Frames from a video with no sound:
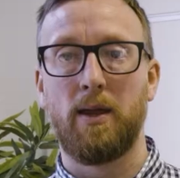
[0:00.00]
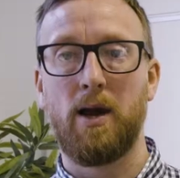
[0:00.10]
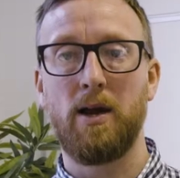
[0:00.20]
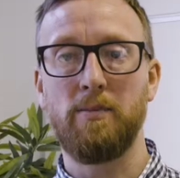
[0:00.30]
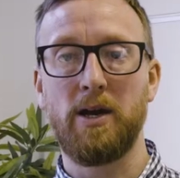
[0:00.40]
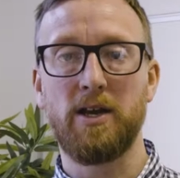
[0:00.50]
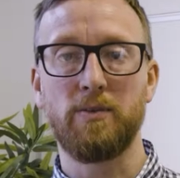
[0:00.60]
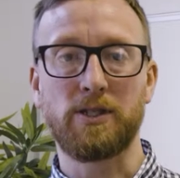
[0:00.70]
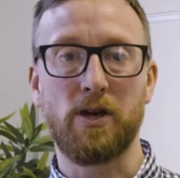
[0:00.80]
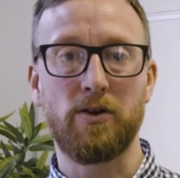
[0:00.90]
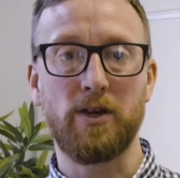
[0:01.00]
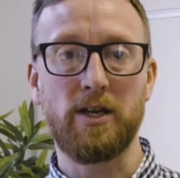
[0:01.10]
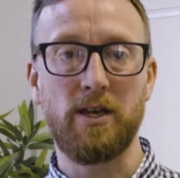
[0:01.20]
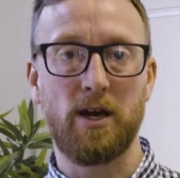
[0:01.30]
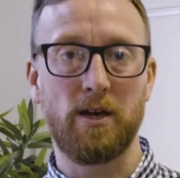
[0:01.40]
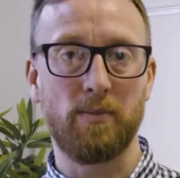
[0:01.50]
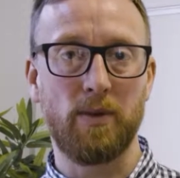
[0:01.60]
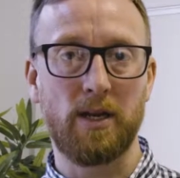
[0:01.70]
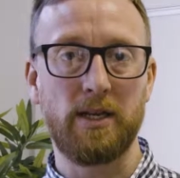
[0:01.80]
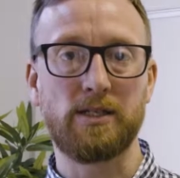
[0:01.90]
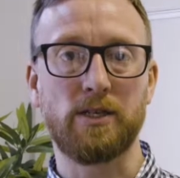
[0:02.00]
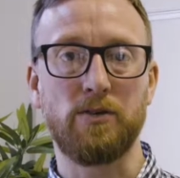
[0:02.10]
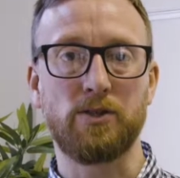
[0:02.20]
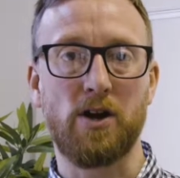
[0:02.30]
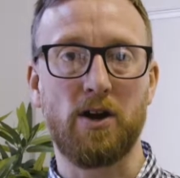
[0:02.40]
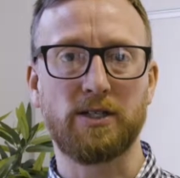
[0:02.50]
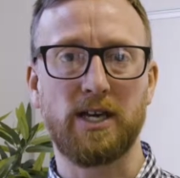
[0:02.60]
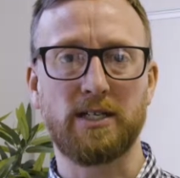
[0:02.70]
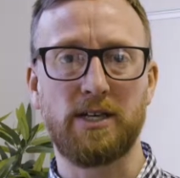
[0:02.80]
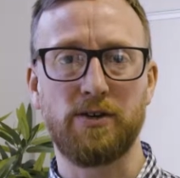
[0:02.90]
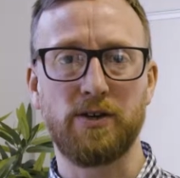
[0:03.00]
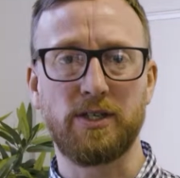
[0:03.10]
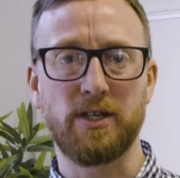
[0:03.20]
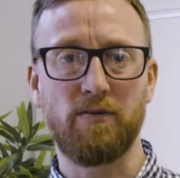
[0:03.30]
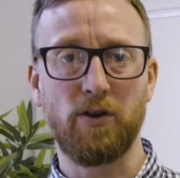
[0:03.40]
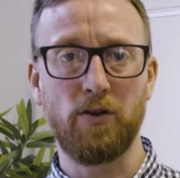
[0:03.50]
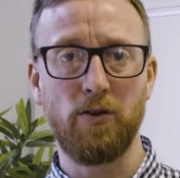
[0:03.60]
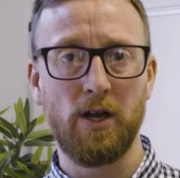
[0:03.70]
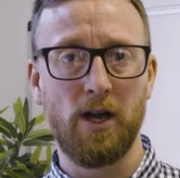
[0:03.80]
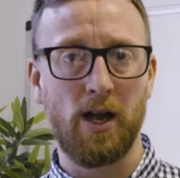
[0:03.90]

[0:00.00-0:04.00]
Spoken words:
Hi, my name is Conor Hickey. I'm Lead Solution Architect here at Dealflo.